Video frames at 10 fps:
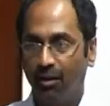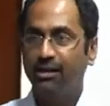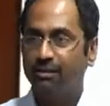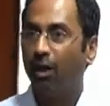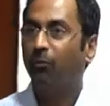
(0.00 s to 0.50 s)
a
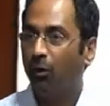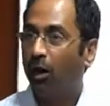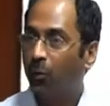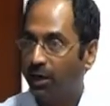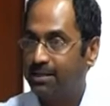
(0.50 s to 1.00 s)
lot
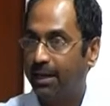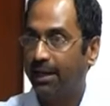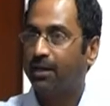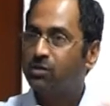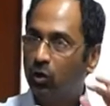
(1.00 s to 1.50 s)
more exciting.
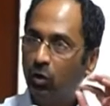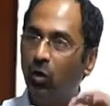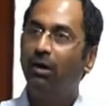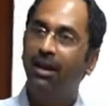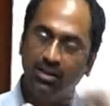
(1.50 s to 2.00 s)
So
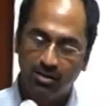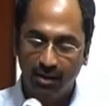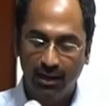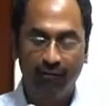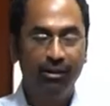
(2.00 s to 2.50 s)
don't let
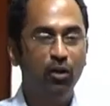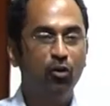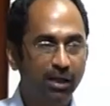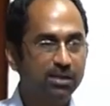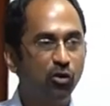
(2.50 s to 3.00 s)
everything
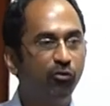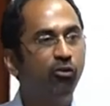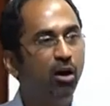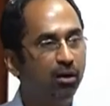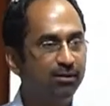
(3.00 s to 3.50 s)
you've done so
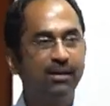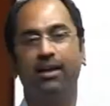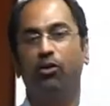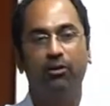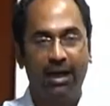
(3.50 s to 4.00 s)
far say
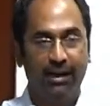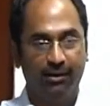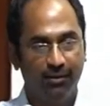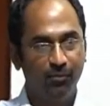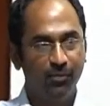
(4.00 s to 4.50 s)
you've done it.
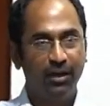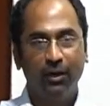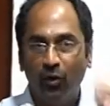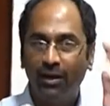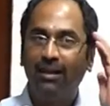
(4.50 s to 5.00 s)
Okay,
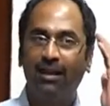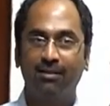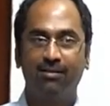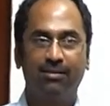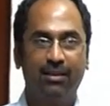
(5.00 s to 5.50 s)
don't get
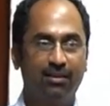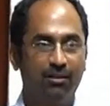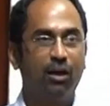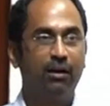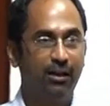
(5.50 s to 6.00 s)
that
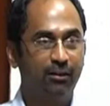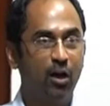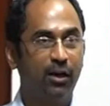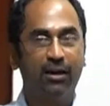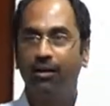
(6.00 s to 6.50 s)

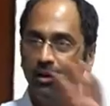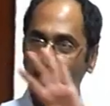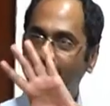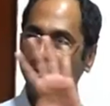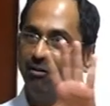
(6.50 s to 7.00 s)
thought in. You
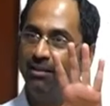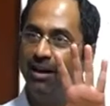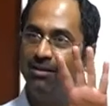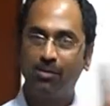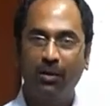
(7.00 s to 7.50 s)
guys agree with
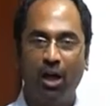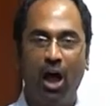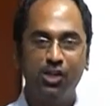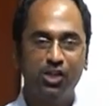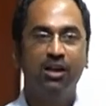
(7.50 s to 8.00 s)
that? It's a bit
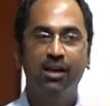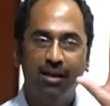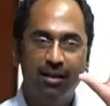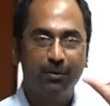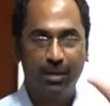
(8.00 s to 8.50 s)
harsh,
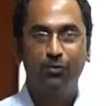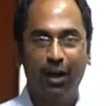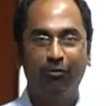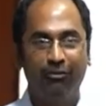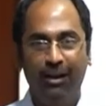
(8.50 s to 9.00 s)
Because we
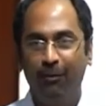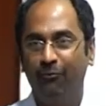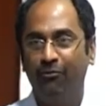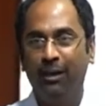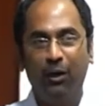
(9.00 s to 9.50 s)
all feel,
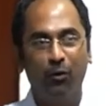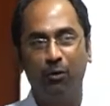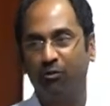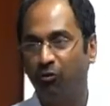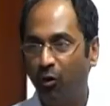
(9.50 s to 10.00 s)
you know,
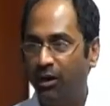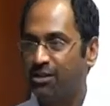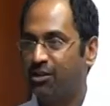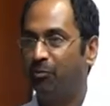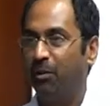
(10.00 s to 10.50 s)
the 4
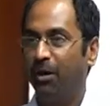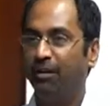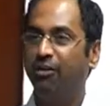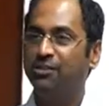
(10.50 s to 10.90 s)
years of preparing for